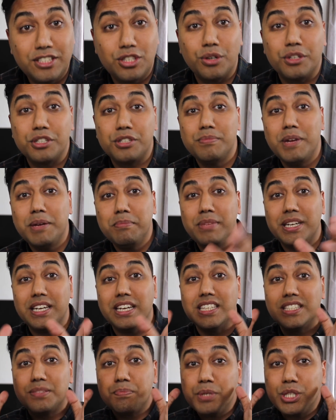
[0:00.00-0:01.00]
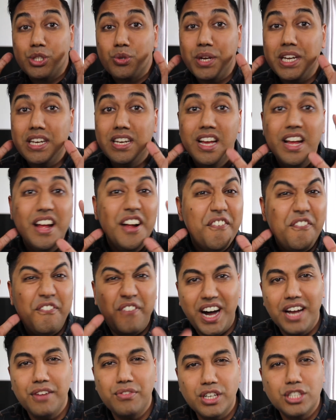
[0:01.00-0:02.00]
So remember, it's between
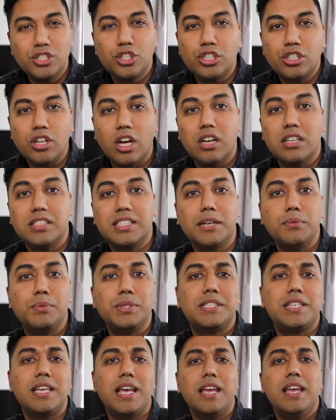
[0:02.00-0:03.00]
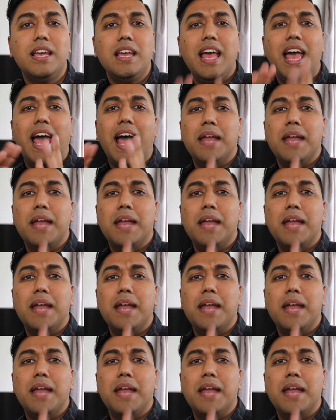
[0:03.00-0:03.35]
$500, I would say,